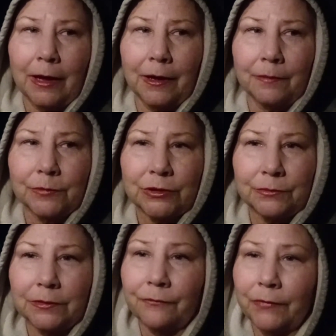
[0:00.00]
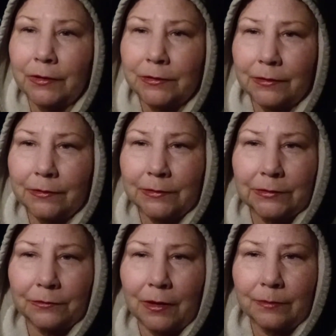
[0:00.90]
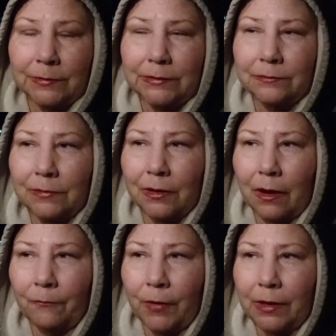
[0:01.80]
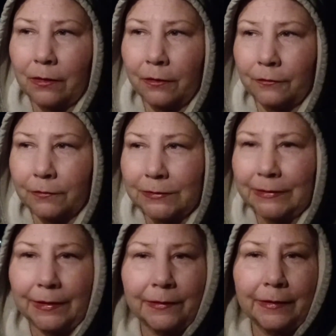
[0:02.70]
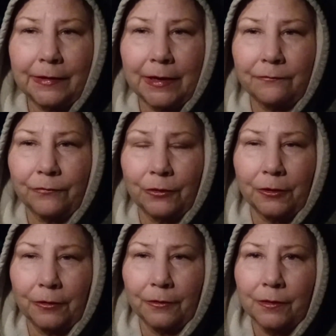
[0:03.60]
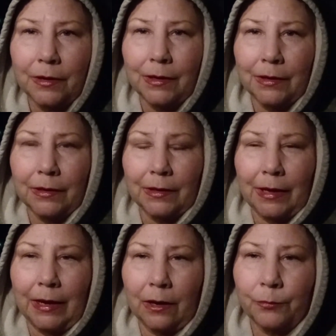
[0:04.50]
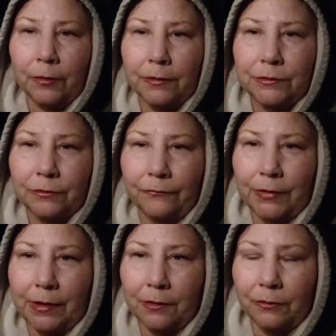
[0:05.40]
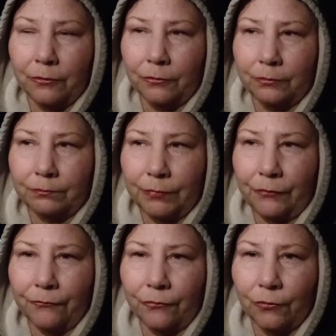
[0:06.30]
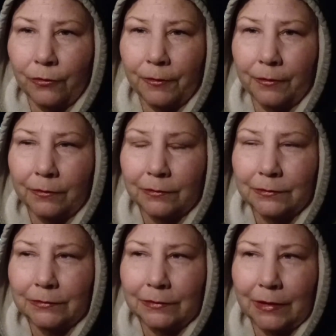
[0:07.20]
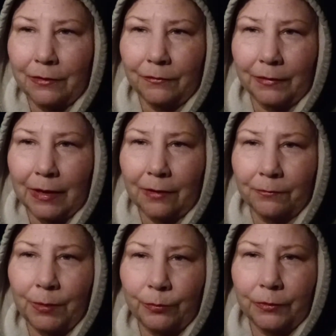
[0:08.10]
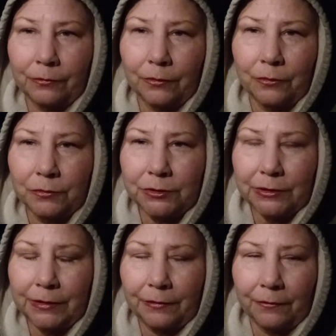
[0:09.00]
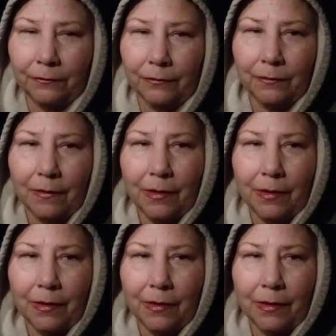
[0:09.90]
Um, she was convicted, so I'm I'm waiting on sentencing date for her, and I'll probably do a video before, in case people don't know who she is.